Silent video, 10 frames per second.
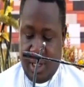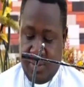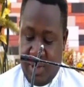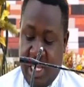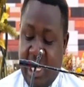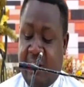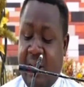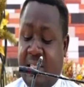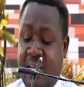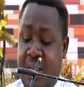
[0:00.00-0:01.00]
He
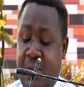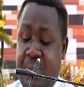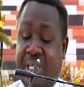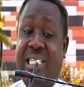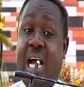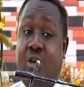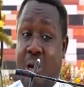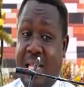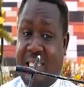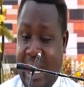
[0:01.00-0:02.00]
greatly
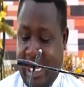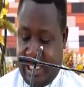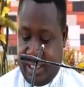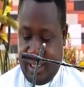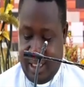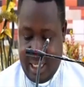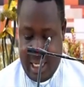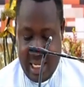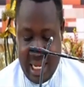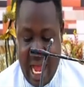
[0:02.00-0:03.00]
miscalculated,
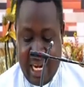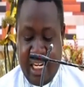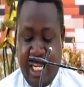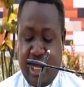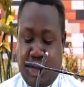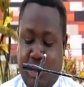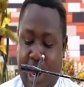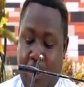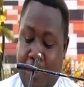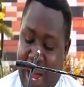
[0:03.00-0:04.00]
and the Israel
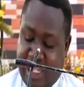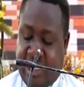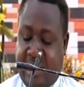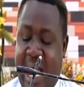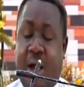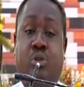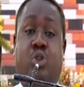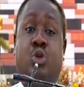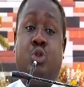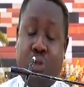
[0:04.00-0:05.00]
marched down
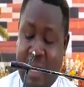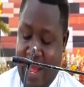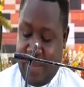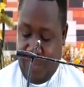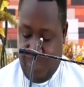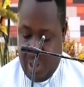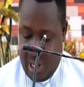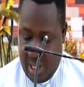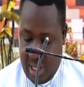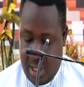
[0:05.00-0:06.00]
to Judah,
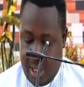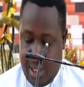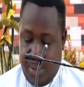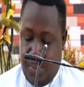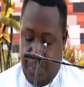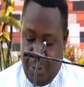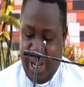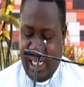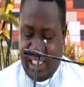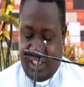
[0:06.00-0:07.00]

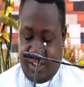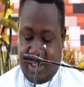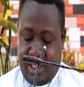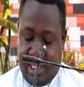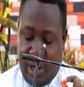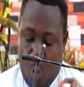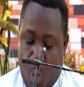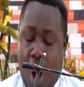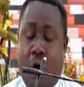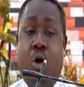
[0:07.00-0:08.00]
breached the
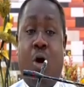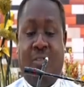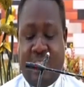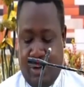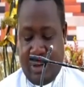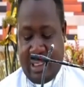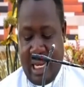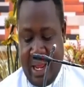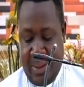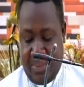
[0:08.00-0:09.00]
wall of
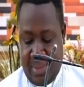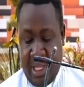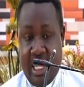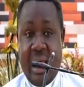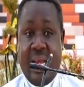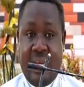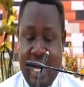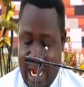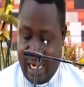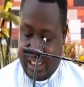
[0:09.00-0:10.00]
Jerusalem in the end.